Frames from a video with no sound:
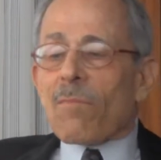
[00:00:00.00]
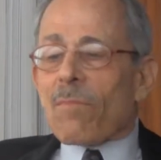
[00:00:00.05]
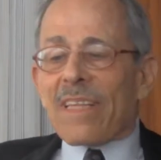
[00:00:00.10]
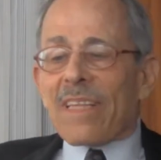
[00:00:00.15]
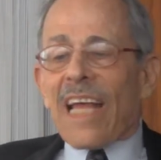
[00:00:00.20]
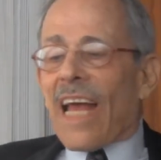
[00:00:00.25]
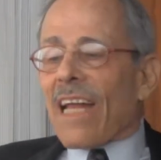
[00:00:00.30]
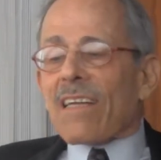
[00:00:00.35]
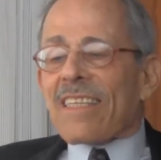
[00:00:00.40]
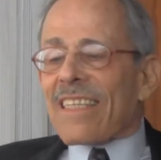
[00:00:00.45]

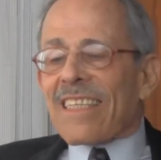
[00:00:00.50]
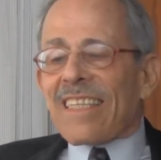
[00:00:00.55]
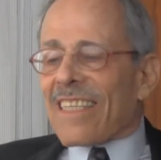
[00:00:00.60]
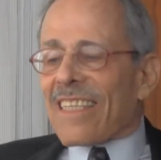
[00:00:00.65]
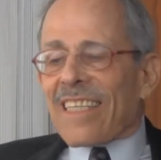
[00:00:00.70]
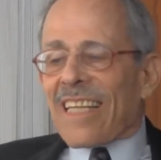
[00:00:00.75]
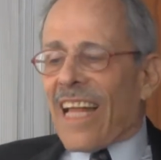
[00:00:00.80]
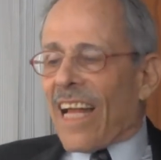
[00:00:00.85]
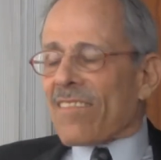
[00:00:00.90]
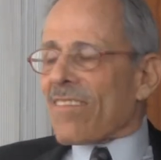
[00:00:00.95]
But
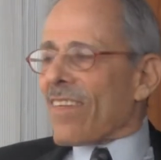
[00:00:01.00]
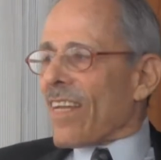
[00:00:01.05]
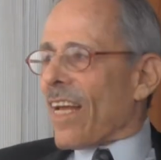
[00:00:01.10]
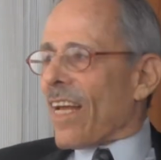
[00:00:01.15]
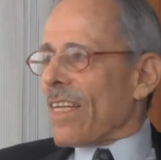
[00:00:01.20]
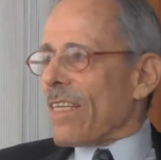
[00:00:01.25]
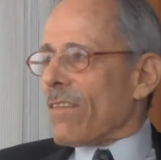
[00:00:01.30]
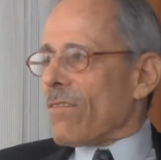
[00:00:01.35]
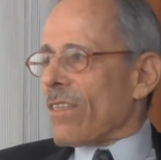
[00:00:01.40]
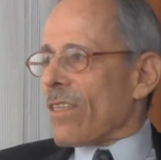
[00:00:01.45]
that's
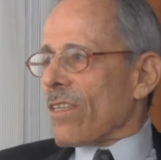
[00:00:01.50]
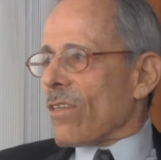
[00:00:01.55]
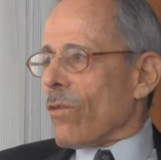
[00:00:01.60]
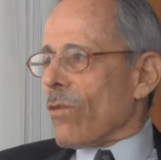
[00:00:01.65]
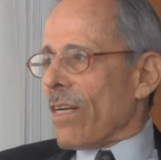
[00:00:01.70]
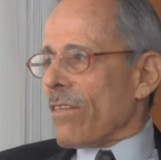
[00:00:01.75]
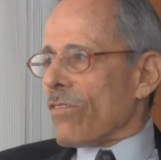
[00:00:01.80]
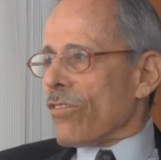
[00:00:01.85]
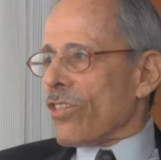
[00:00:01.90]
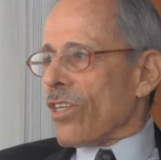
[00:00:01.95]
not even the
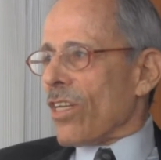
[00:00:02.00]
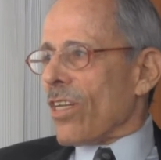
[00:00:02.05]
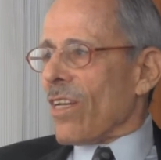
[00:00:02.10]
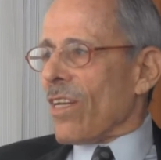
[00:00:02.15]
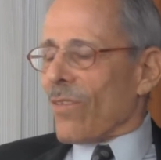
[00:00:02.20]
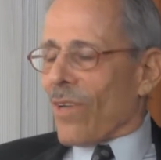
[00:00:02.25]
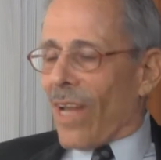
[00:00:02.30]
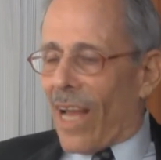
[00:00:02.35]
question.